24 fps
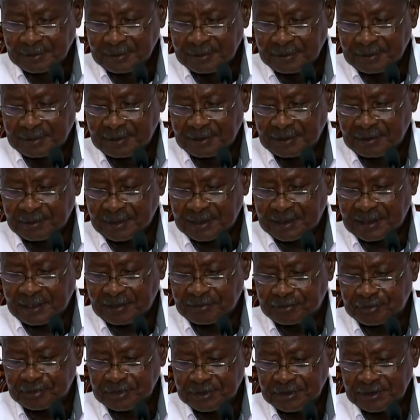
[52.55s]
the
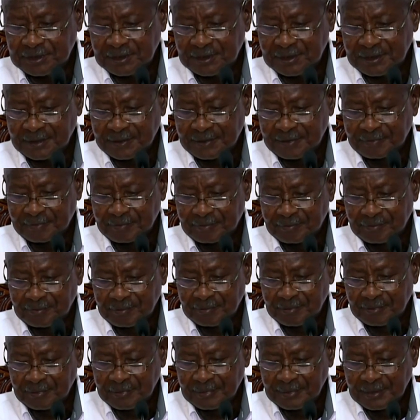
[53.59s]
Wakafiri
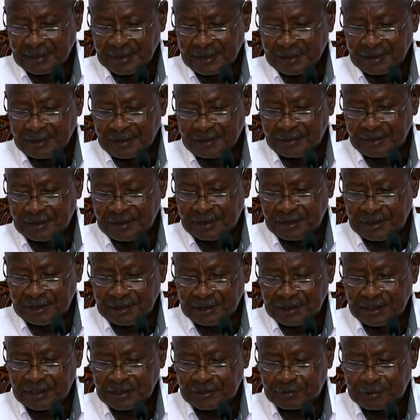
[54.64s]
the
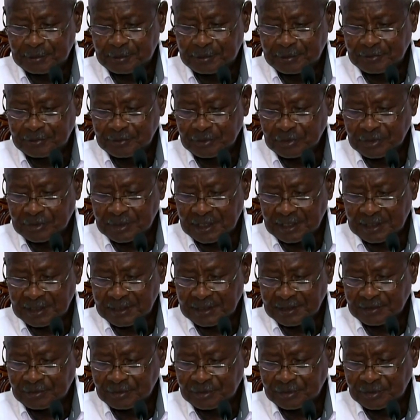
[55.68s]
indigenous people of Uganda,
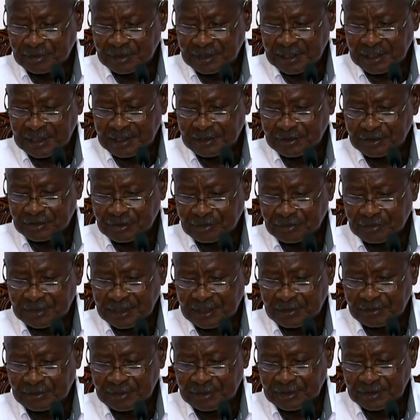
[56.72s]
regardless of their
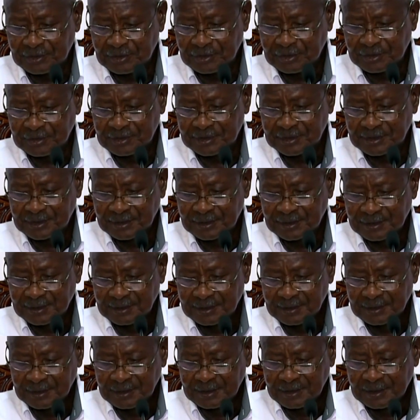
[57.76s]
religions,
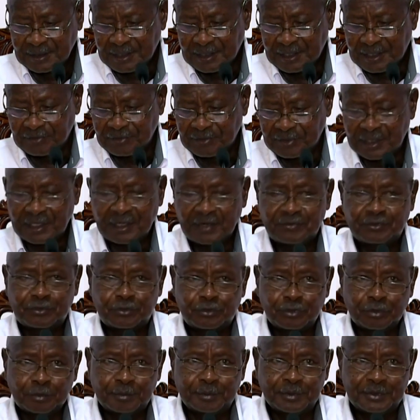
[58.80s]
have enough
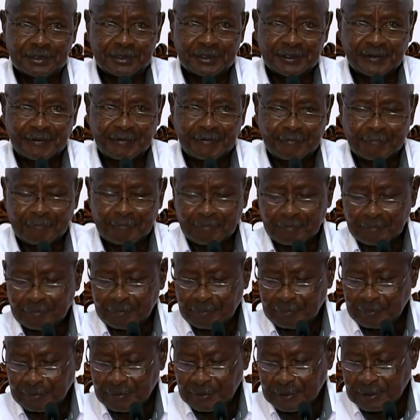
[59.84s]
troops
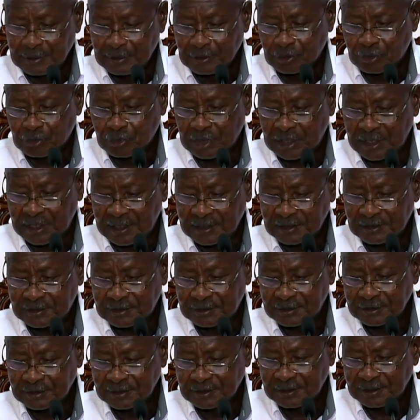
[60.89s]
to hunt
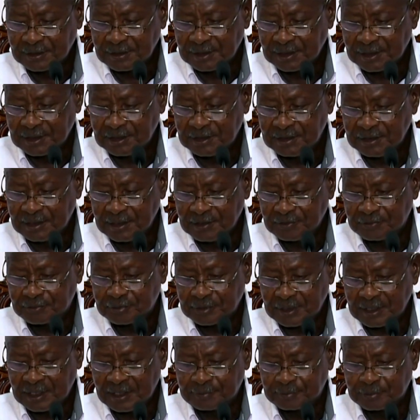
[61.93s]
ADF
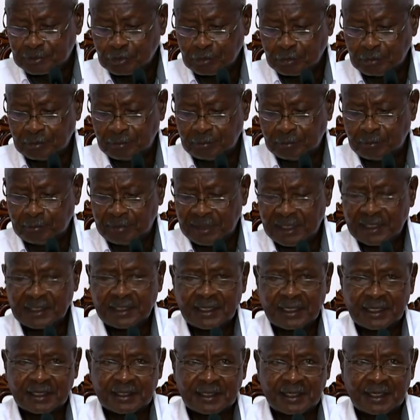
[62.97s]
up to Mbandaka